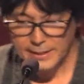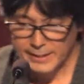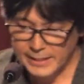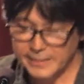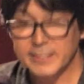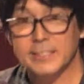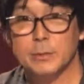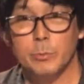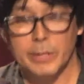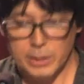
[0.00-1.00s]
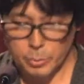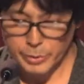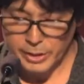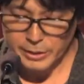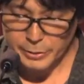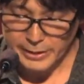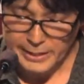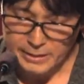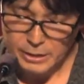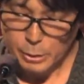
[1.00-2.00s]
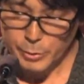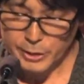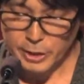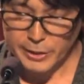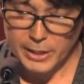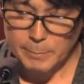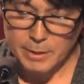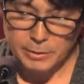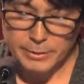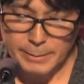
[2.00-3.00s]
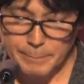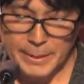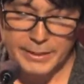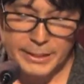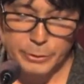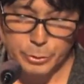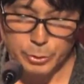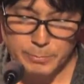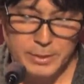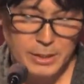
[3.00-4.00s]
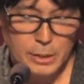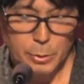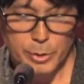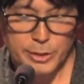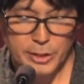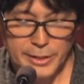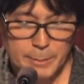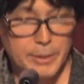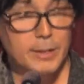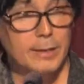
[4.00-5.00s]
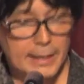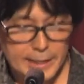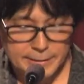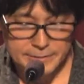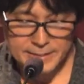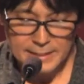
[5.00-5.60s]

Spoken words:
Yet this is where we are today. We are talking about impending doom. We are talking about our lives